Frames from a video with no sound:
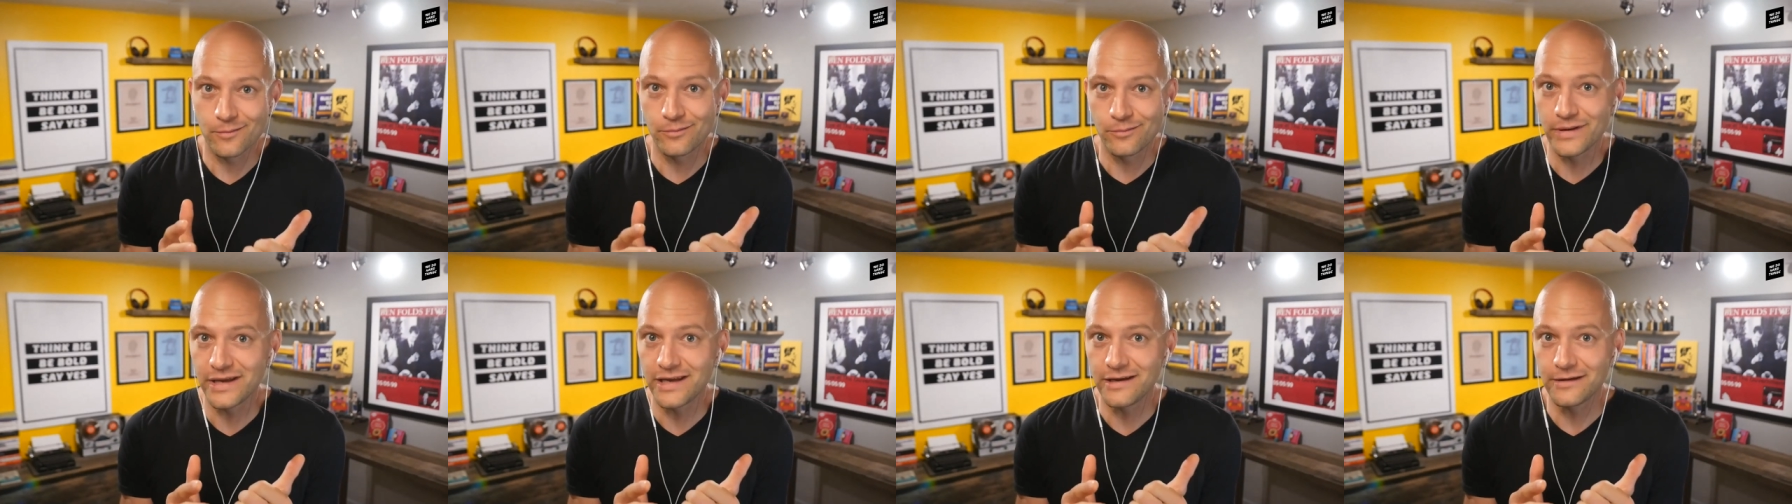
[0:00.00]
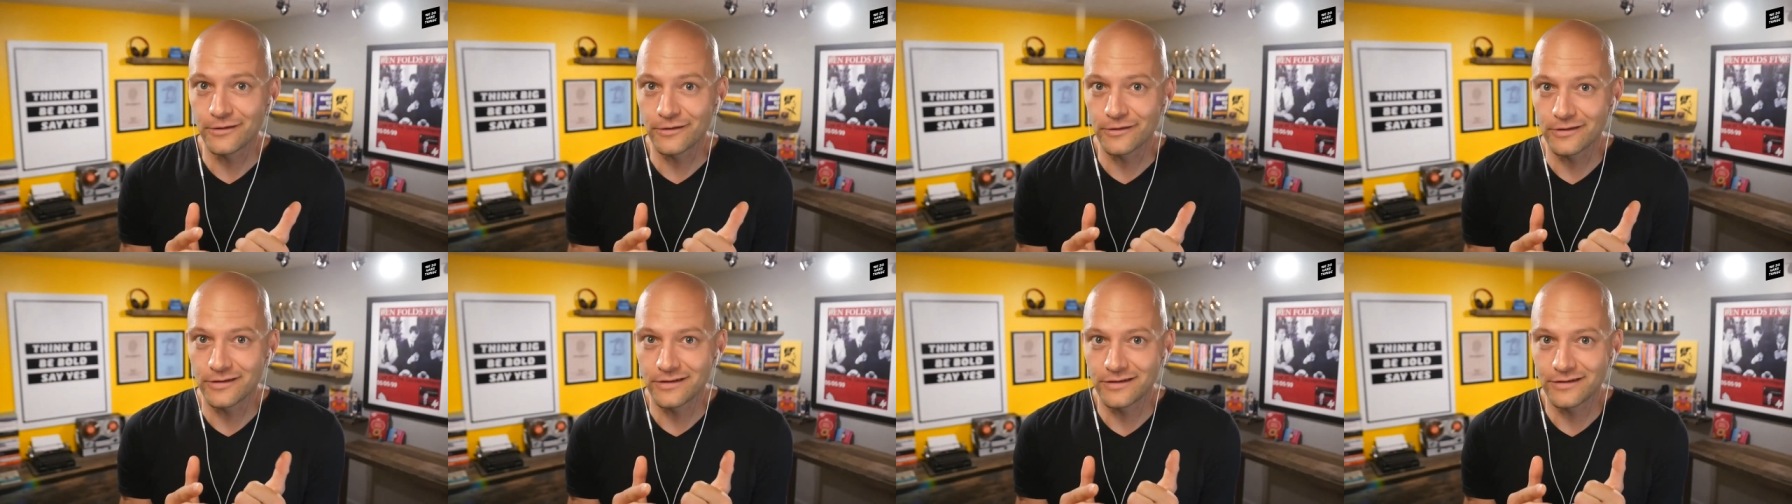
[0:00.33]

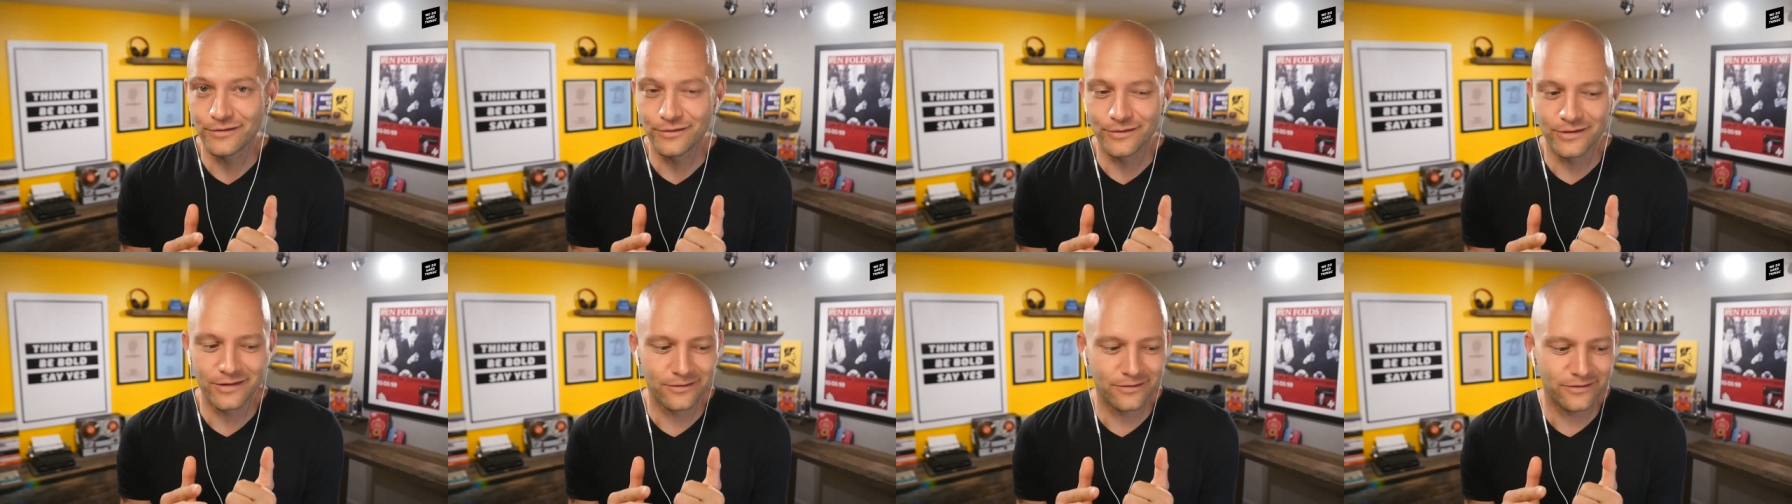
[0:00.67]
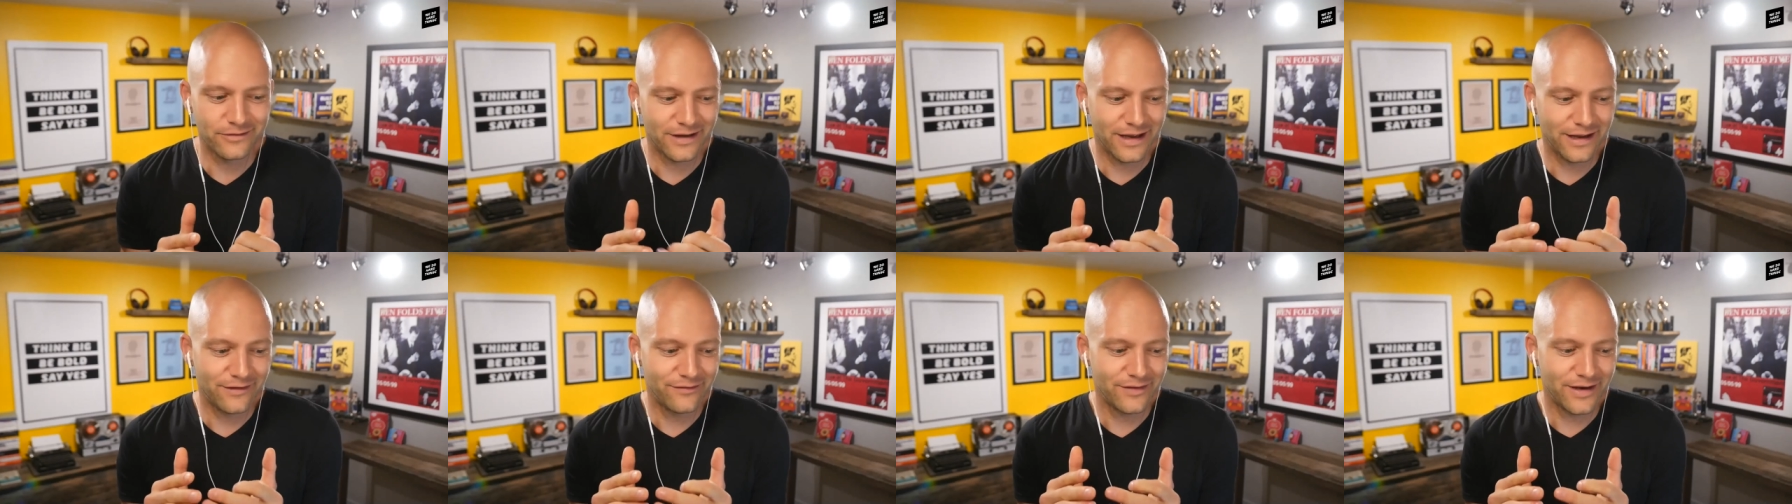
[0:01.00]
beer in two
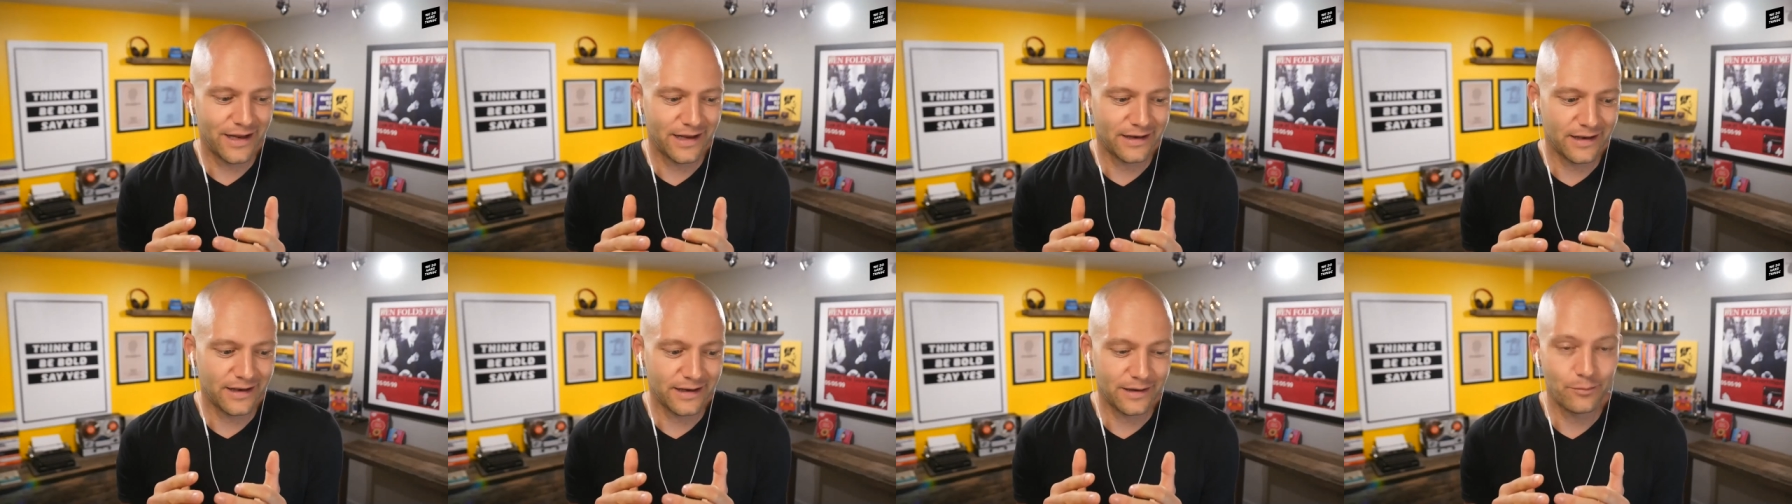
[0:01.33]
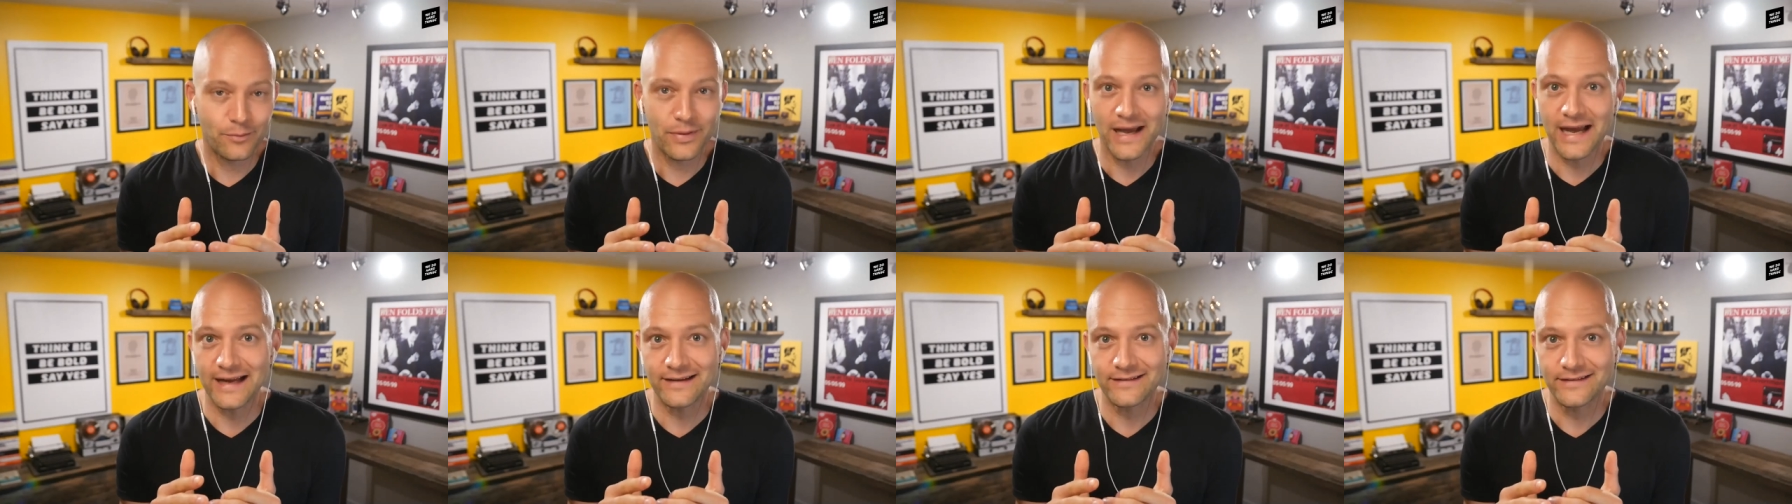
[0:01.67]
years. I haven't had like
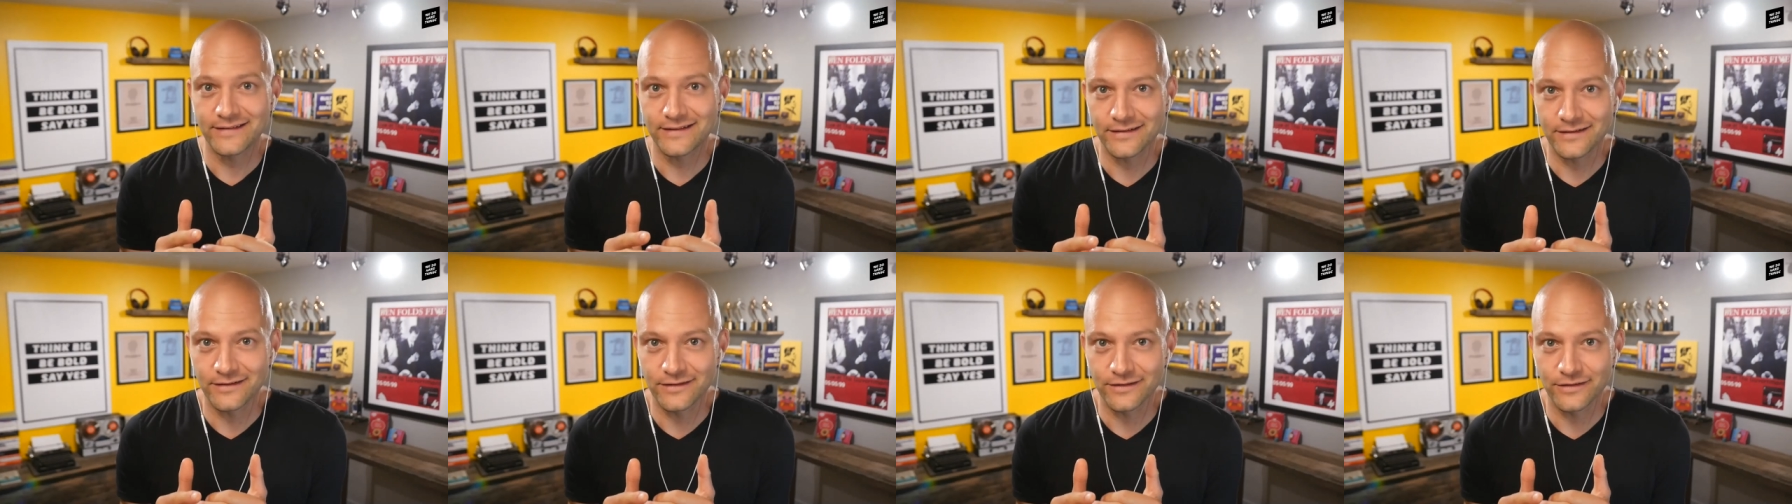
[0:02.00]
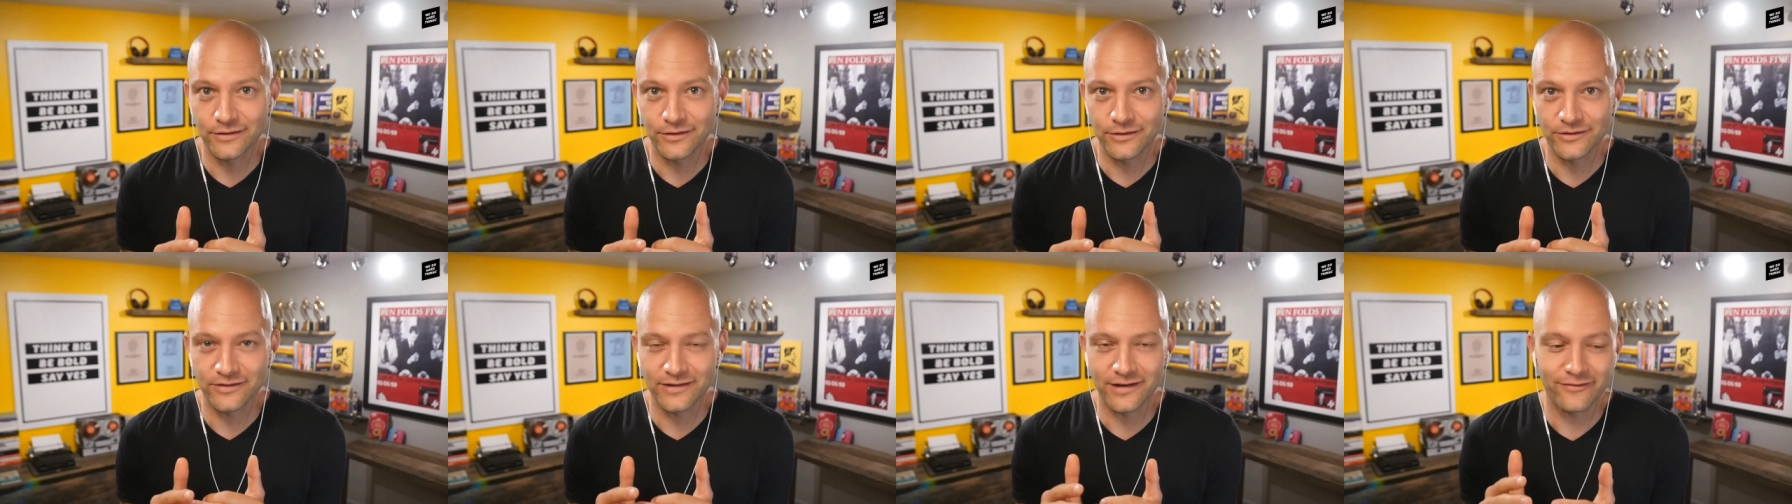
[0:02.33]
pasta in two years.